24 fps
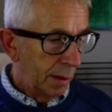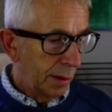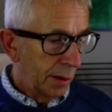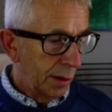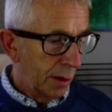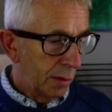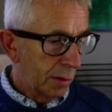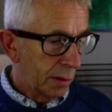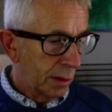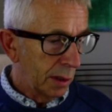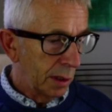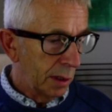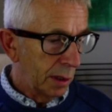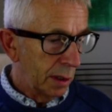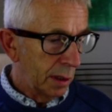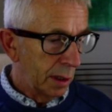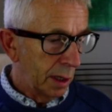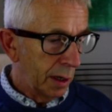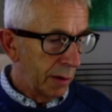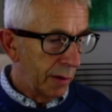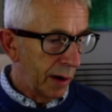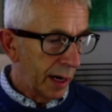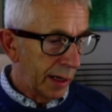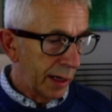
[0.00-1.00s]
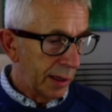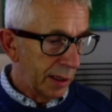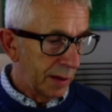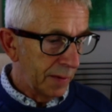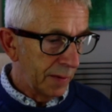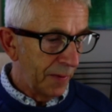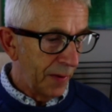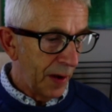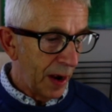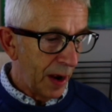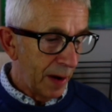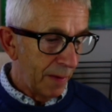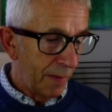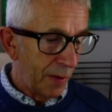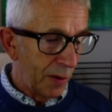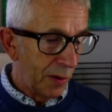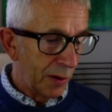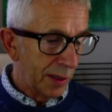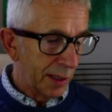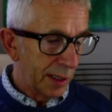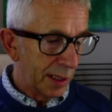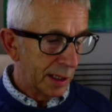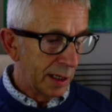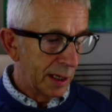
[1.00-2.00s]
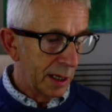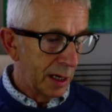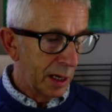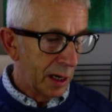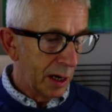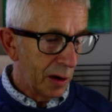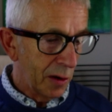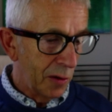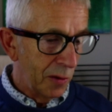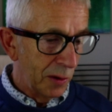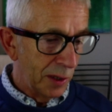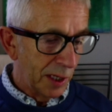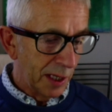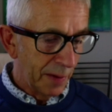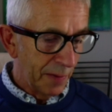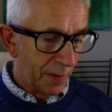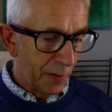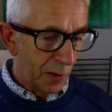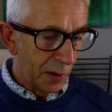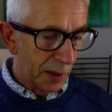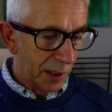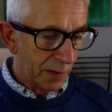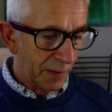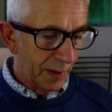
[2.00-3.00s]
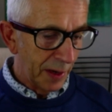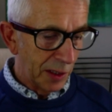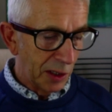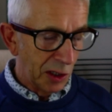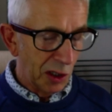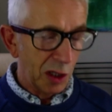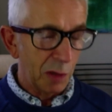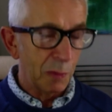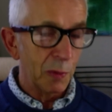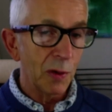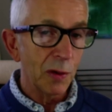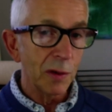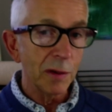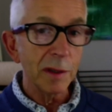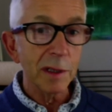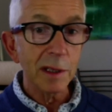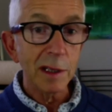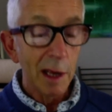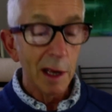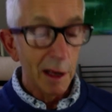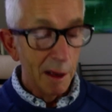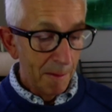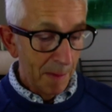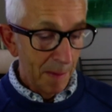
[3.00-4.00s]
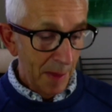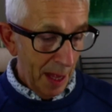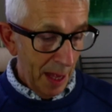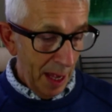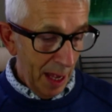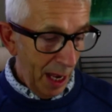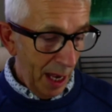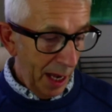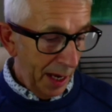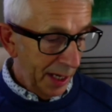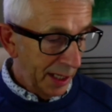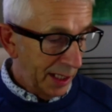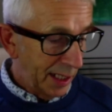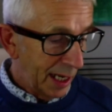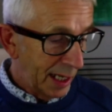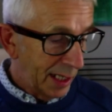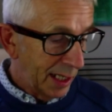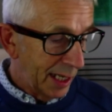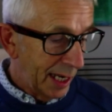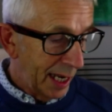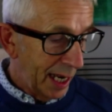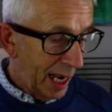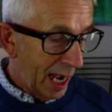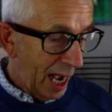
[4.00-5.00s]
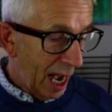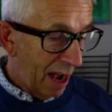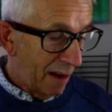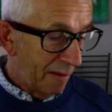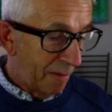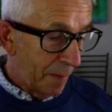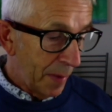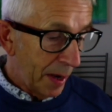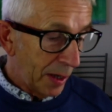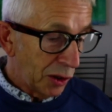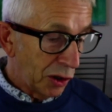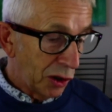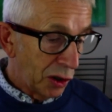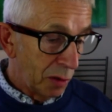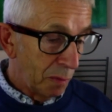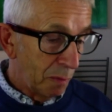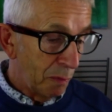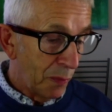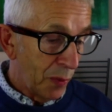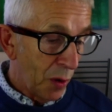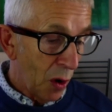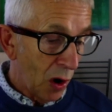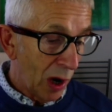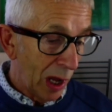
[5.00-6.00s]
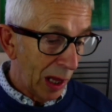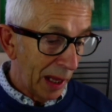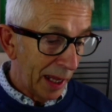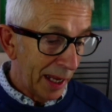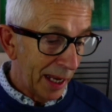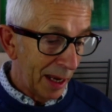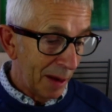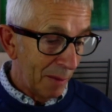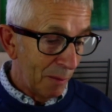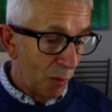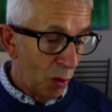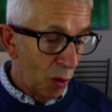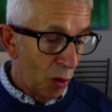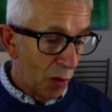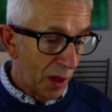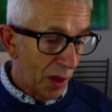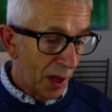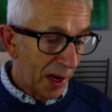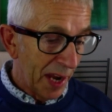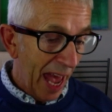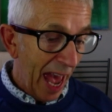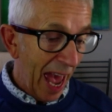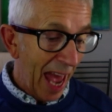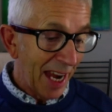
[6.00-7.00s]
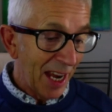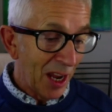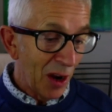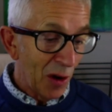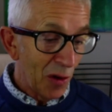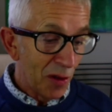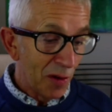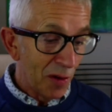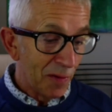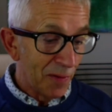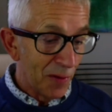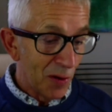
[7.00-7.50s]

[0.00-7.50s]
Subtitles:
Dr. Greger's favourite cruciferous vegetables. And he says here, I've mentioned broccoli more than any other